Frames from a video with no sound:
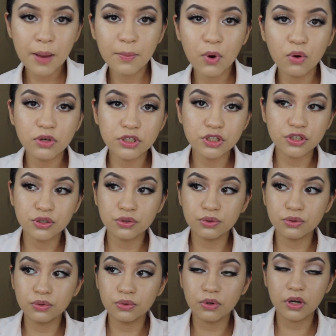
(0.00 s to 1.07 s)
I'm going
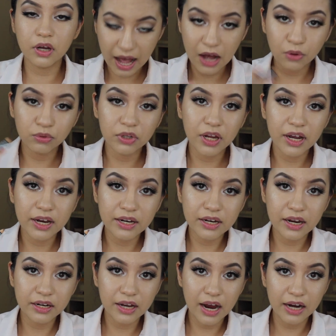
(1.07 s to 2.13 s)
to outline
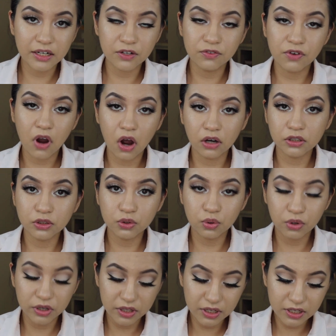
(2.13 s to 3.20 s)
and kind of
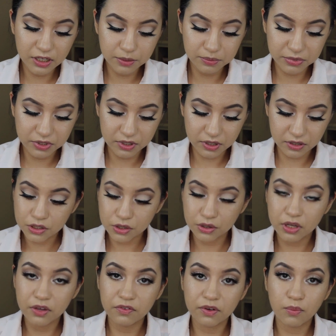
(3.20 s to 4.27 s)
contour the lips to
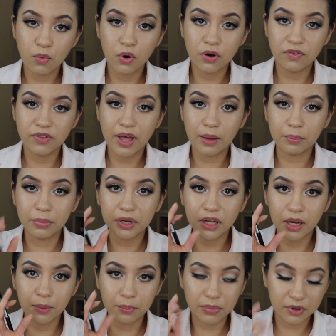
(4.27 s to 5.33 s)
give it more of that
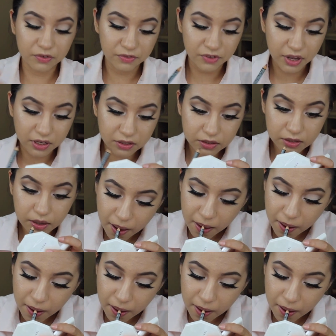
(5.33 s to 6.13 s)
plump effect.